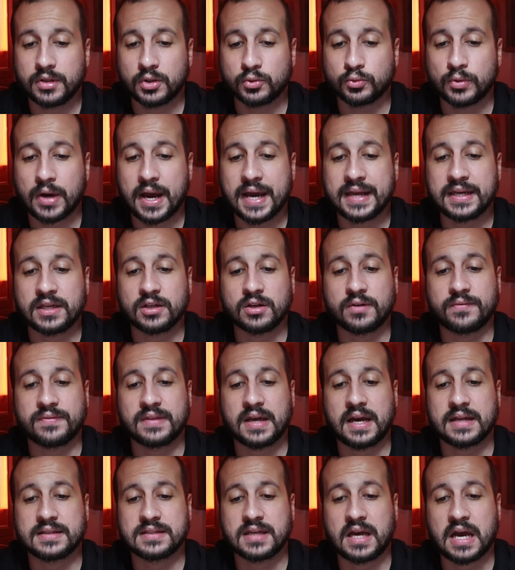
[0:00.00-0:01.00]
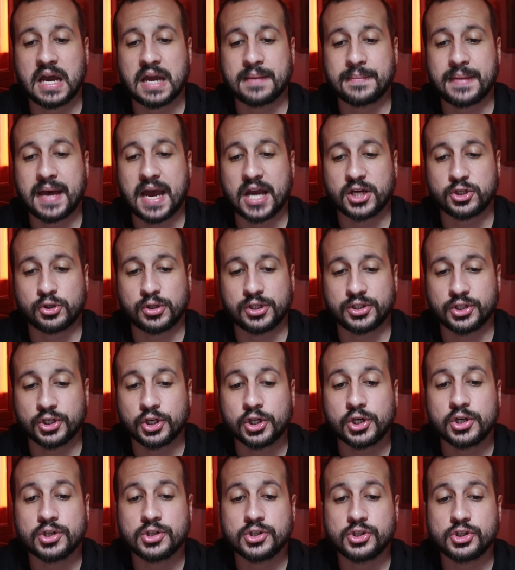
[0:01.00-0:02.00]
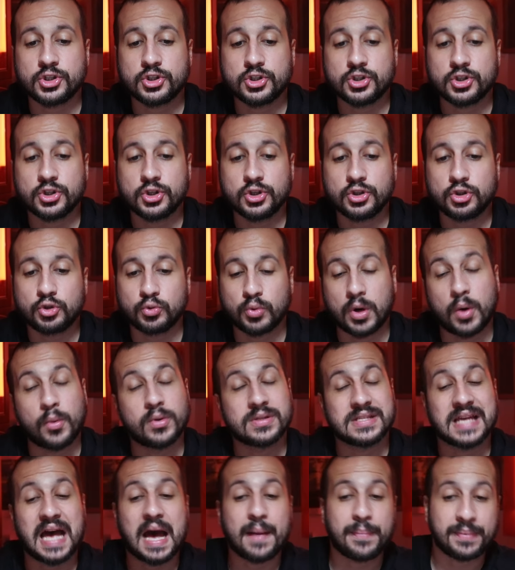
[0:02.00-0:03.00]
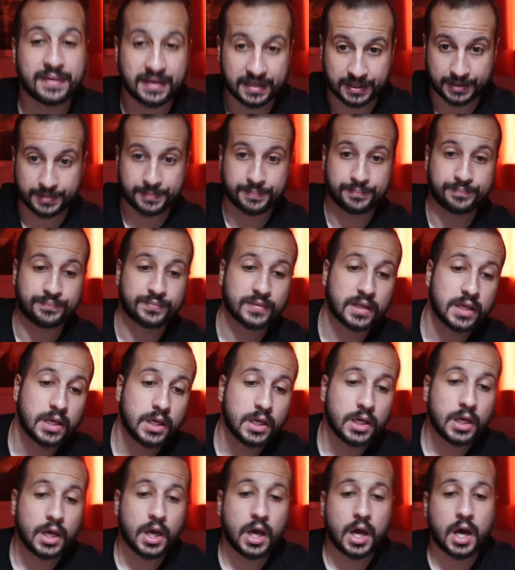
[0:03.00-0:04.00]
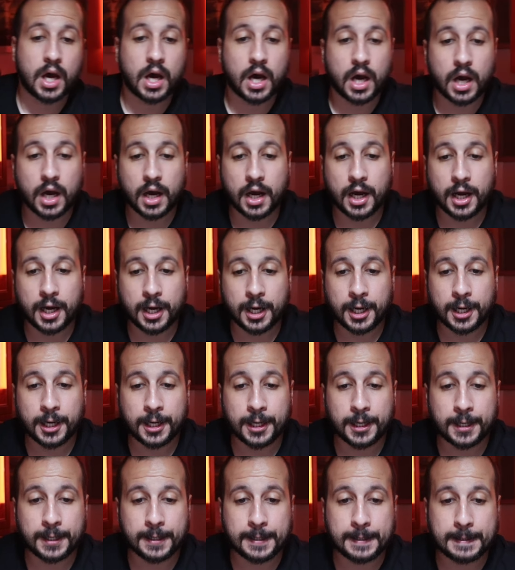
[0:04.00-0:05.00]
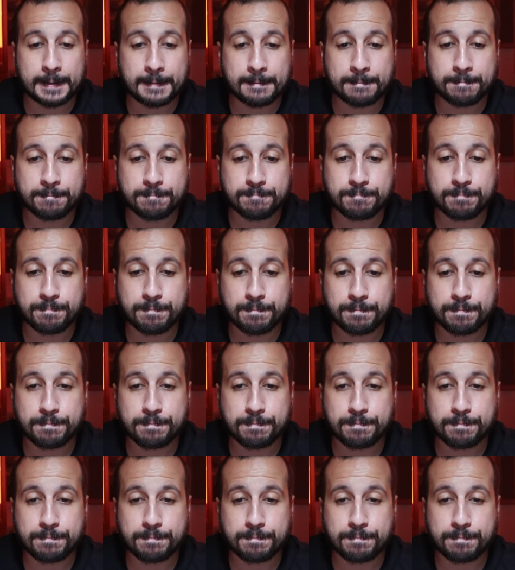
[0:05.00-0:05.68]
the writing of that time actually turns to what was happening. Um,